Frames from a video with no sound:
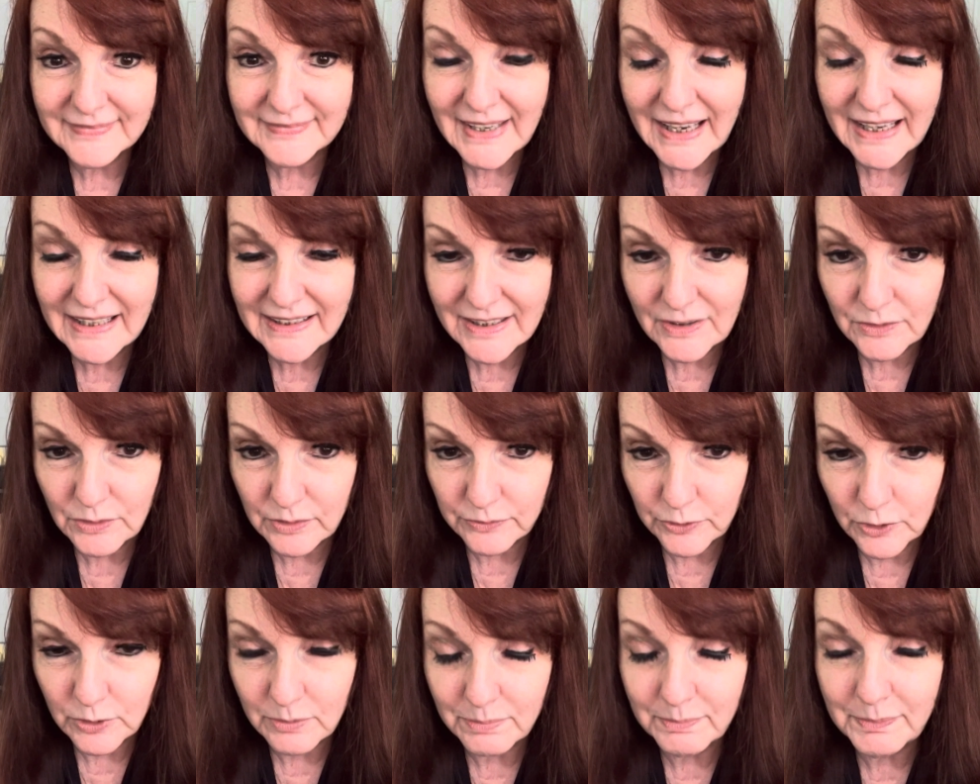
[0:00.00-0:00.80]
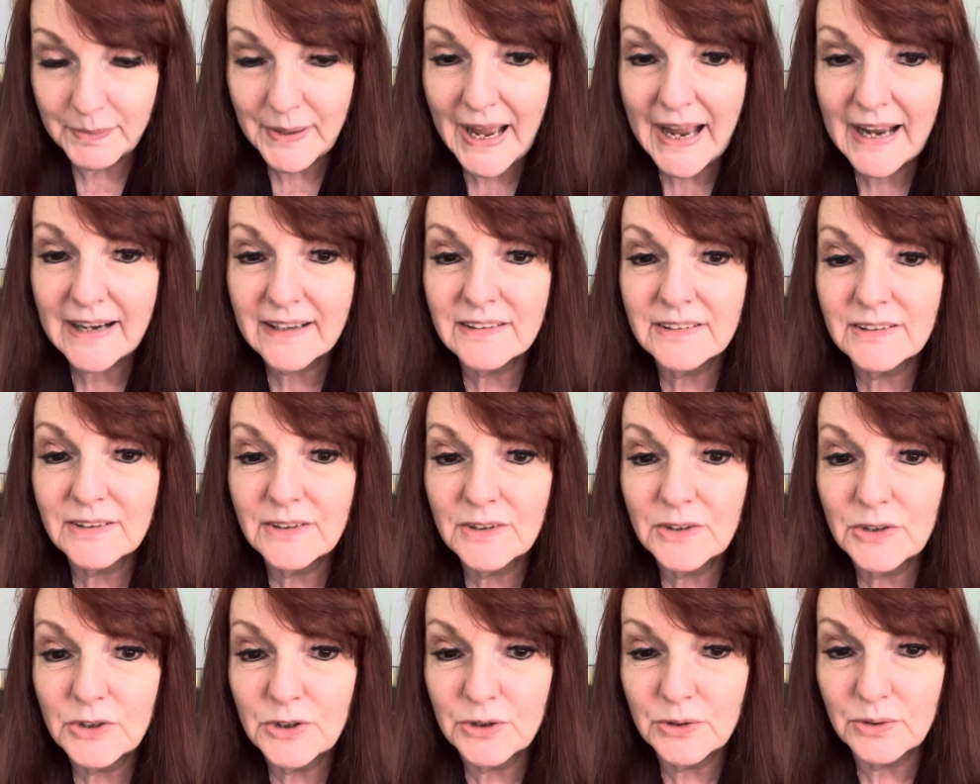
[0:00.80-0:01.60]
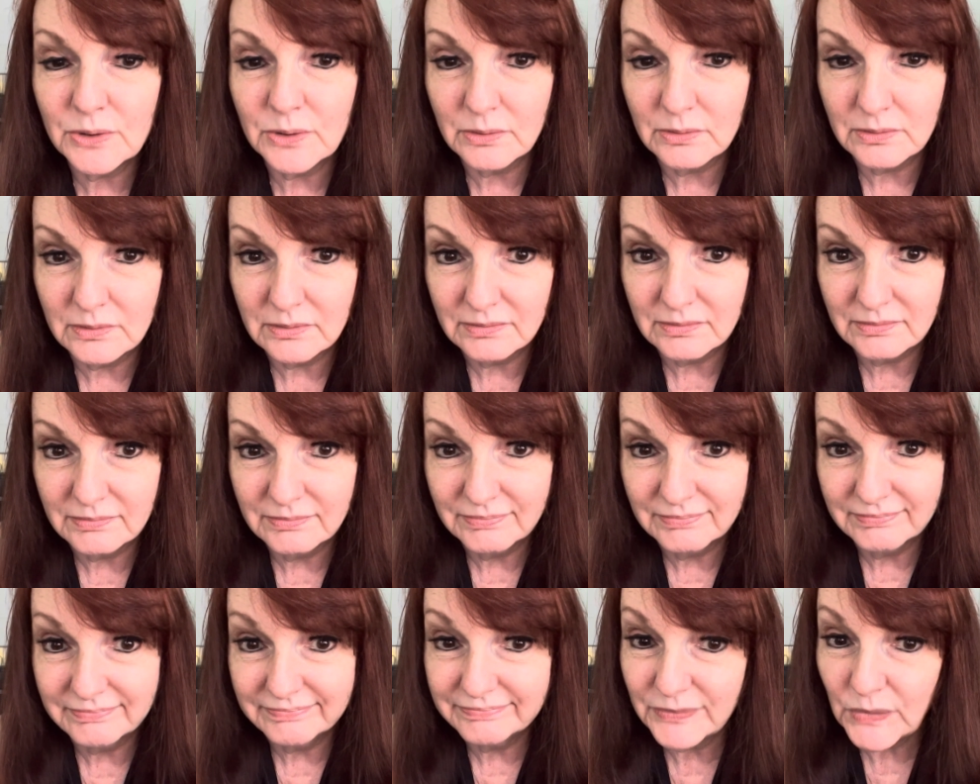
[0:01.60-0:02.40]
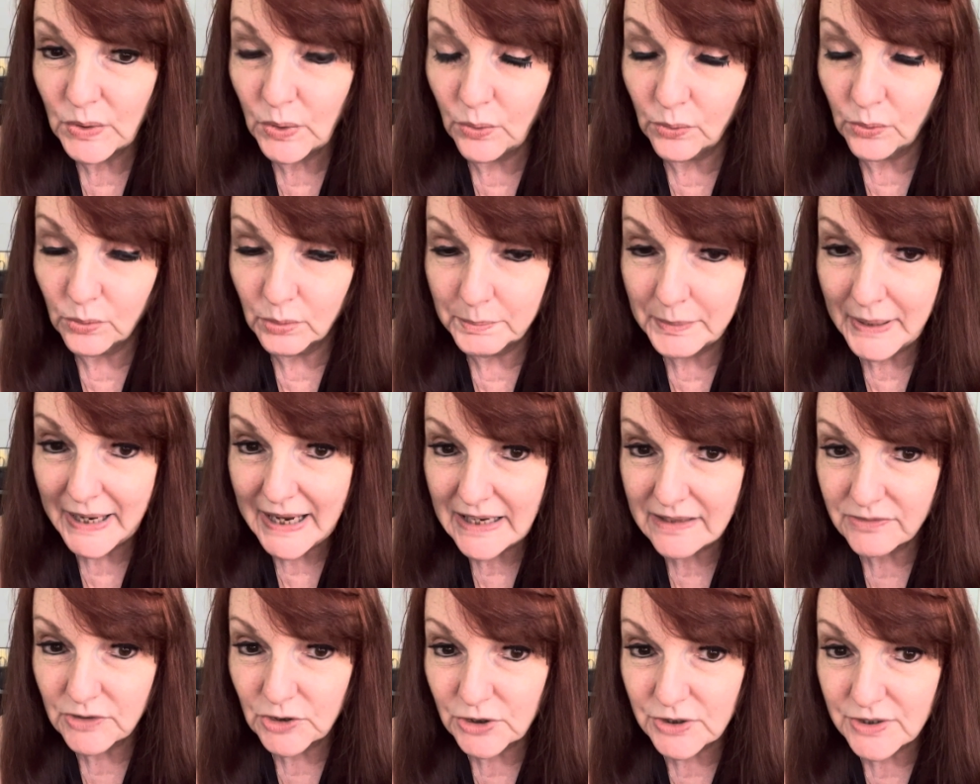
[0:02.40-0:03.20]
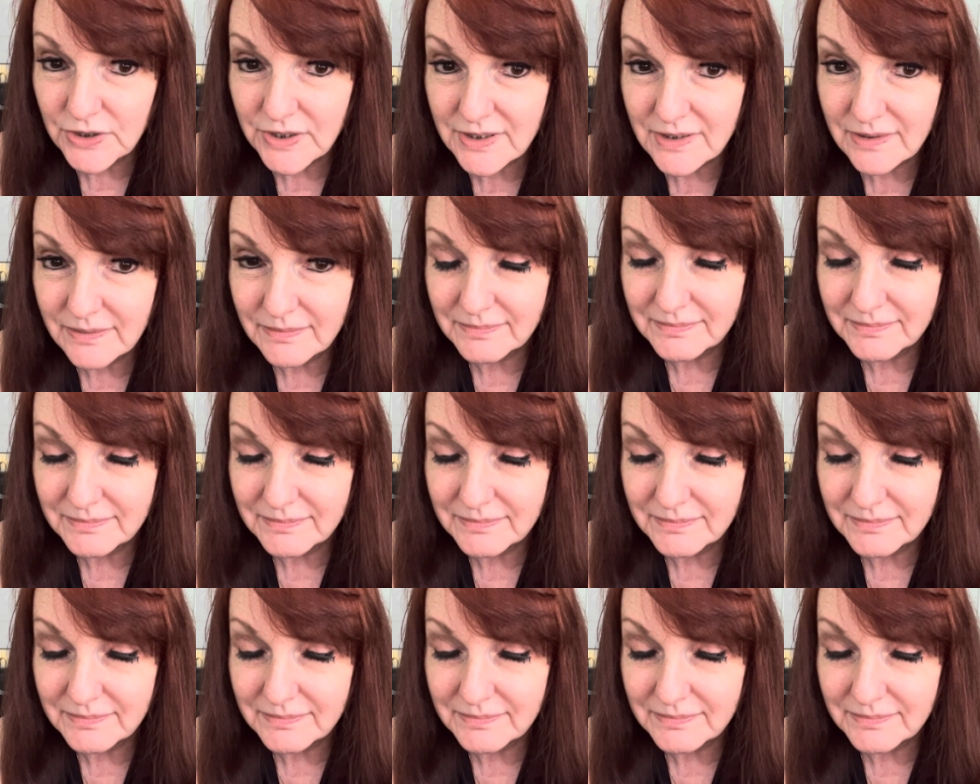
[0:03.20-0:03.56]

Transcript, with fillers: and they revert back to old behaviors.